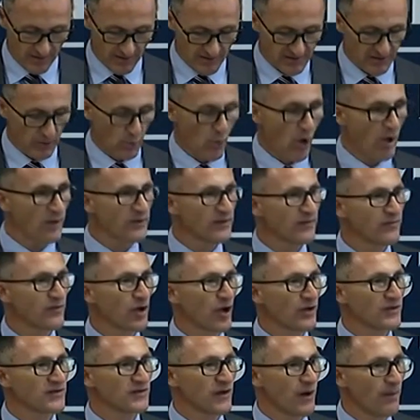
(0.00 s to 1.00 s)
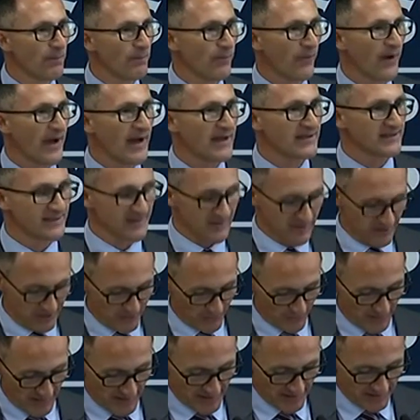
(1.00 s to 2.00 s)
So while you've got top brass in the
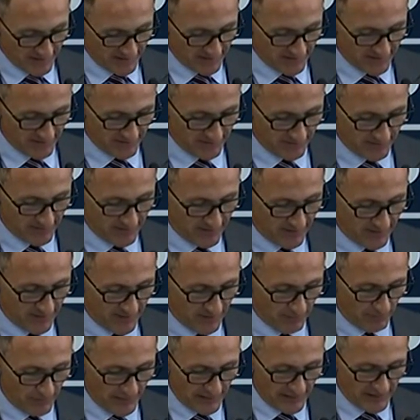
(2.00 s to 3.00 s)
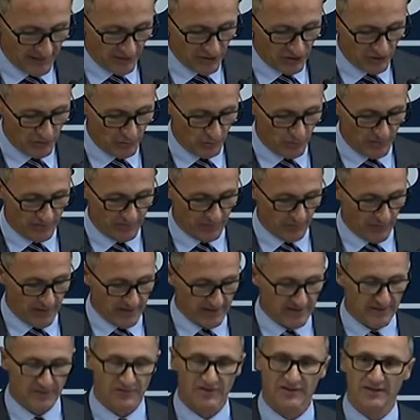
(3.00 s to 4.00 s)
US being issued with
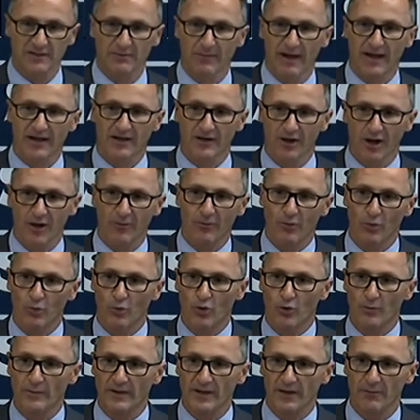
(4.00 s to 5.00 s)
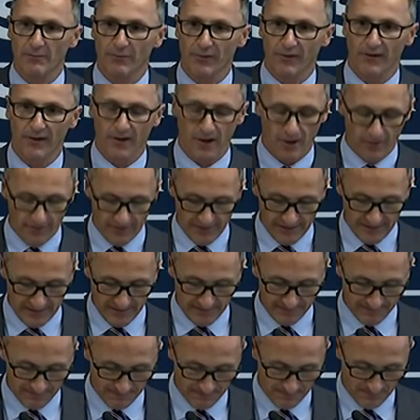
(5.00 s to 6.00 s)
directives to make global warming a
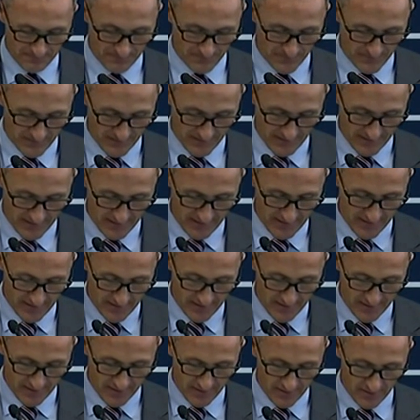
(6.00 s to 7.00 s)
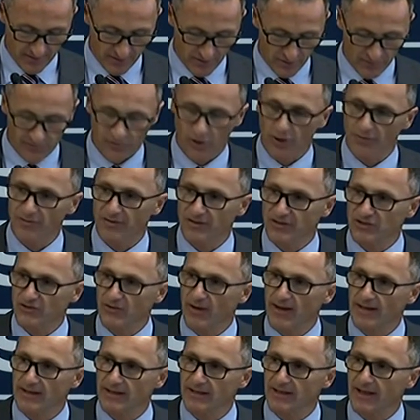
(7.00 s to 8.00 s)
priority, you've got the
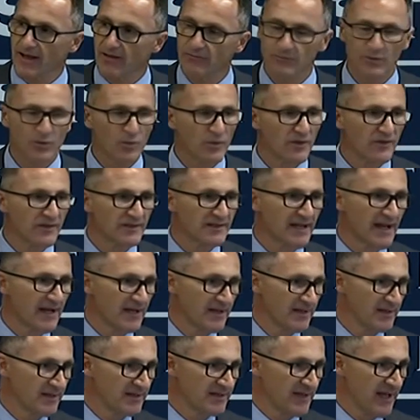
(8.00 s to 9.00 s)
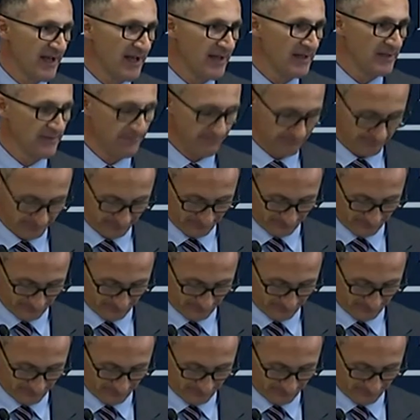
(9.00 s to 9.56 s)
Australian government with its head in the sand.